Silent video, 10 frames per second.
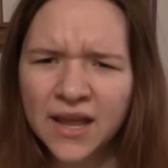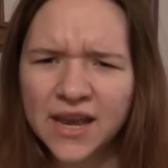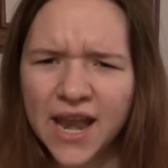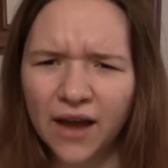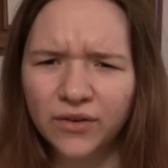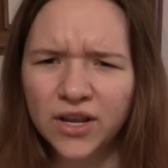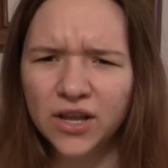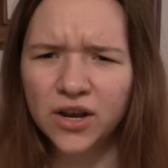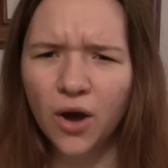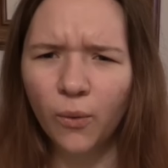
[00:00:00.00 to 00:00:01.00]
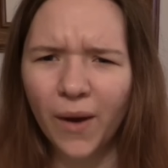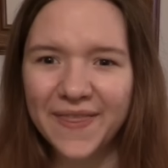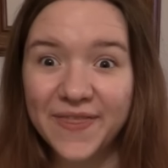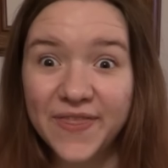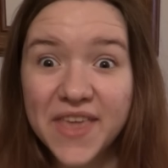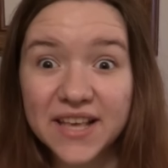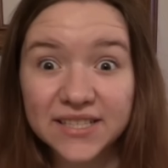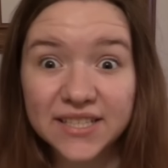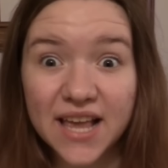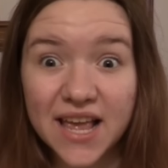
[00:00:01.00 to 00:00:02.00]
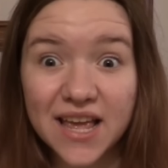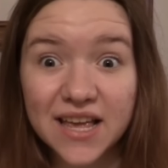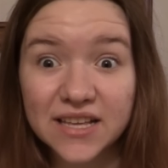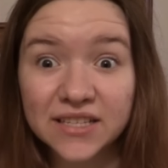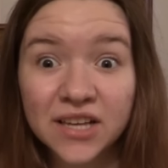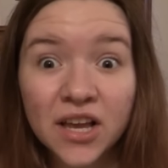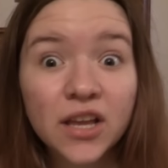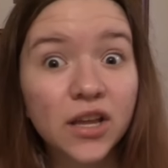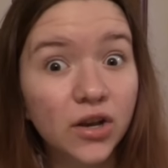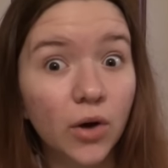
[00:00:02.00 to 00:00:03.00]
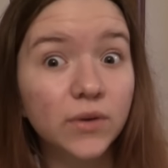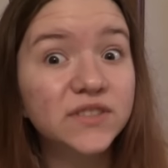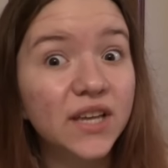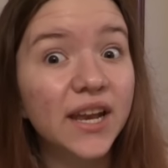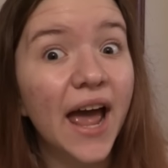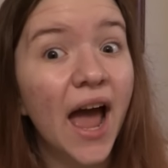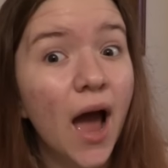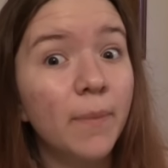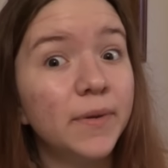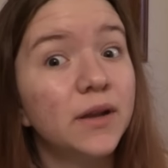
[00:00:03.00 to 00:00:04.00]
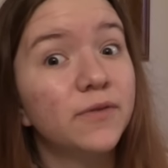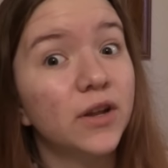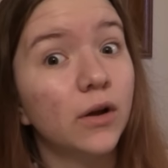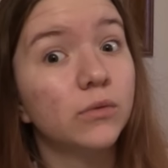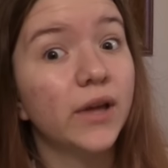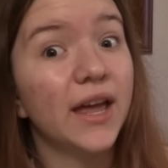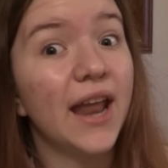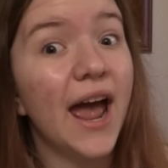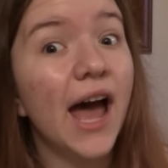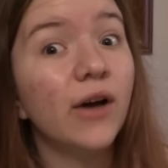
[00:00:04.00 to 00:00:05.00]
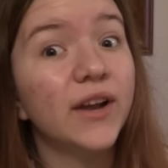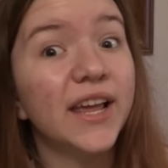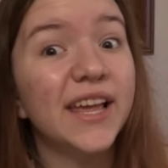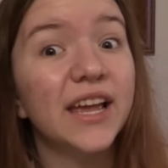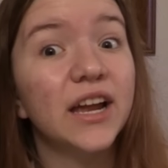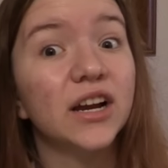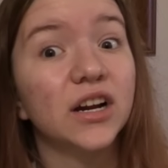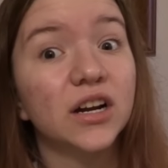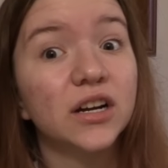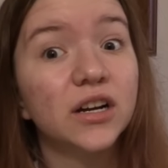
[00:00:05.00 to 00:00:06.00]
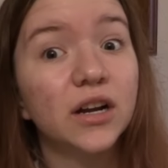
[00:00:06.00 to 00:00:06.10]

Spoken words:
Now do you know what this is? You know what's gonna happen if you don't get out of here.